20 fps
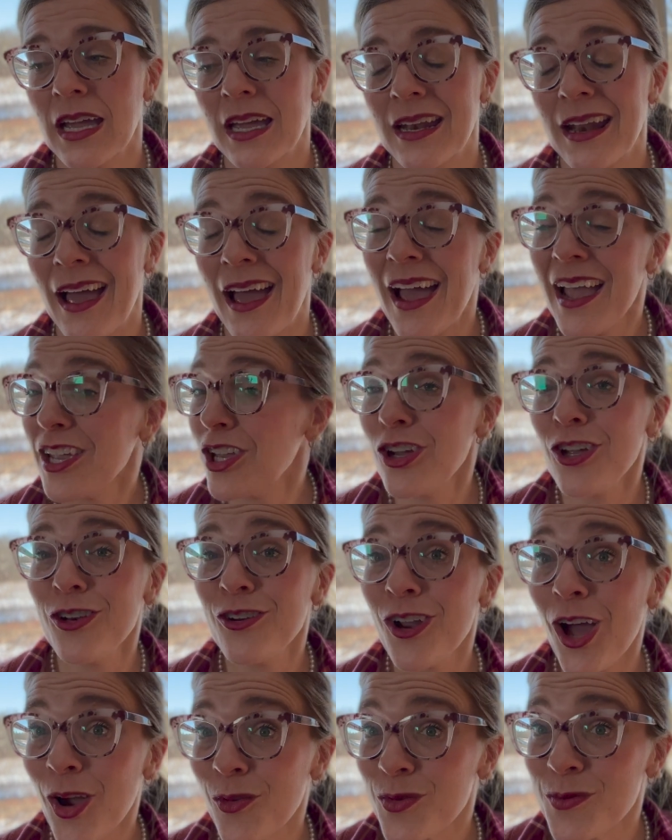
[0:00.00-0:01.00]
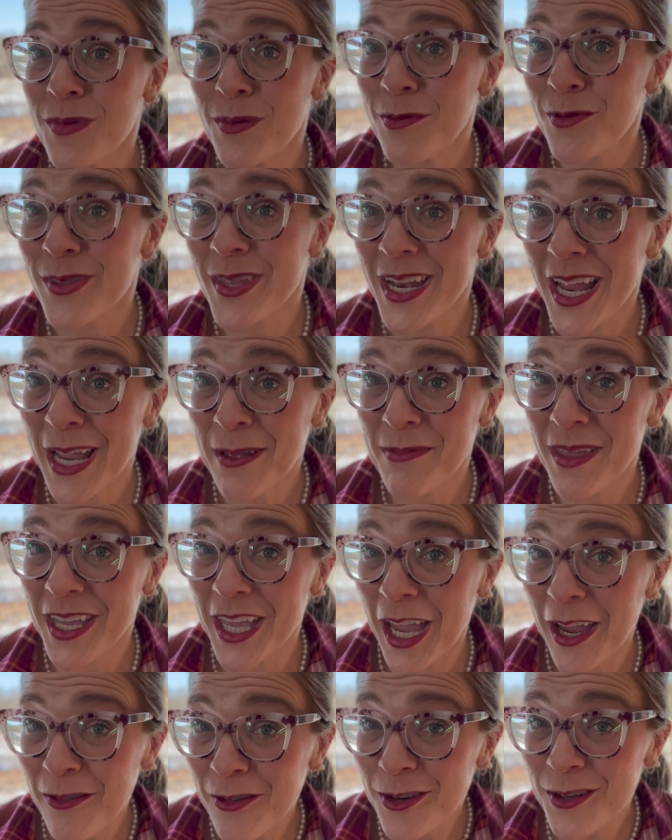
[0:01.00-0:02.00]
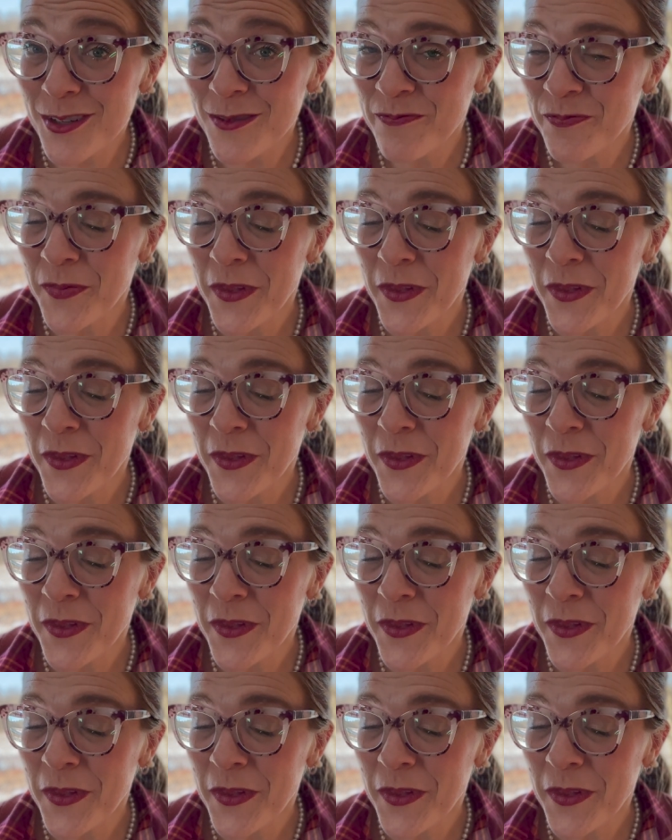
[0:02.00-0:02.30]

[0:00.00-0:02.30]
and I could not remember the name they gave her.